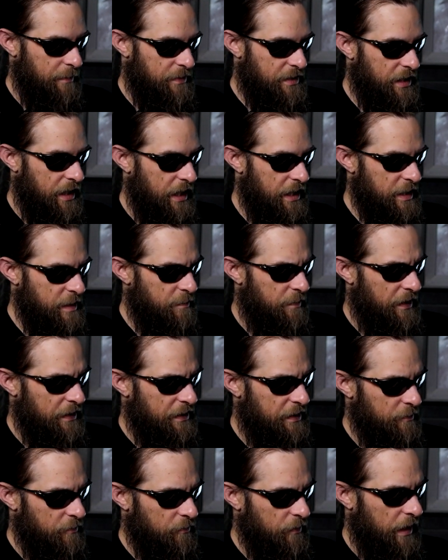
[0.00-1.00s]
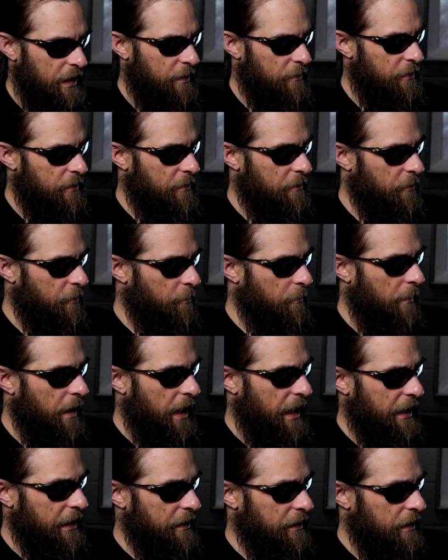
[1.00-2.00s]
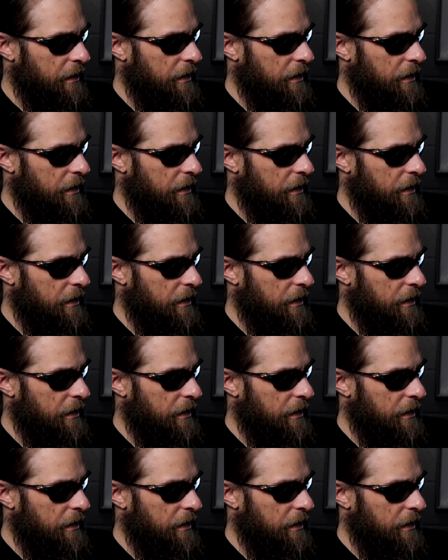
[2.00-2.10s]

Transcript: size, but right, mine,